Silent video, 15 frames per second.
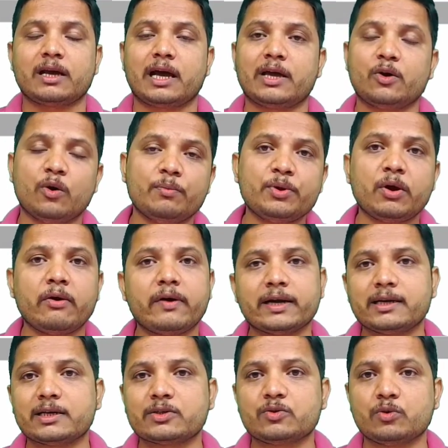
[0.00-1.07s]
I hope you have
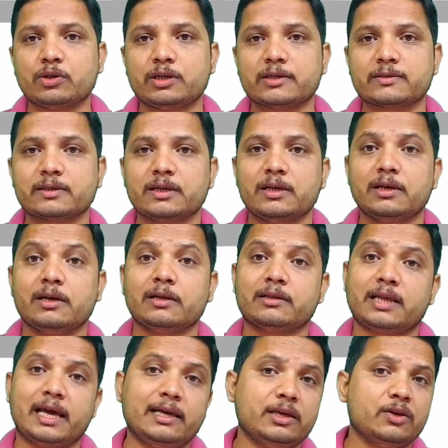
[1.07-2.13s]
understood this.
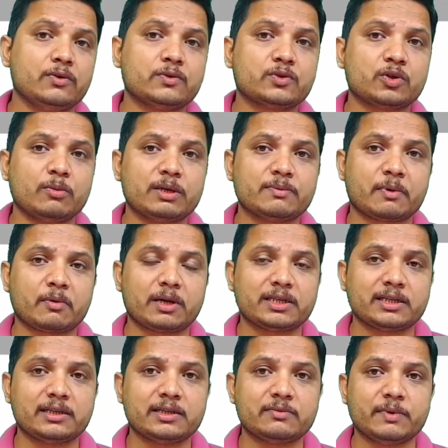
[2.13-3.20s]
Thank you so much for
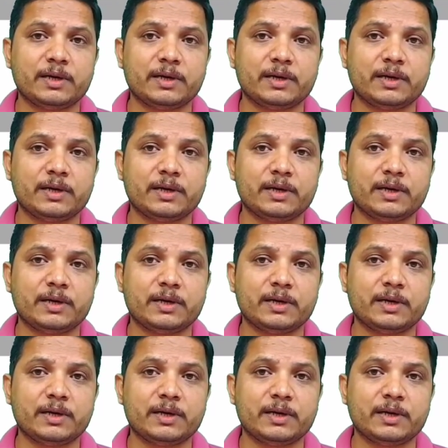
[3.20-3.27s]
watching this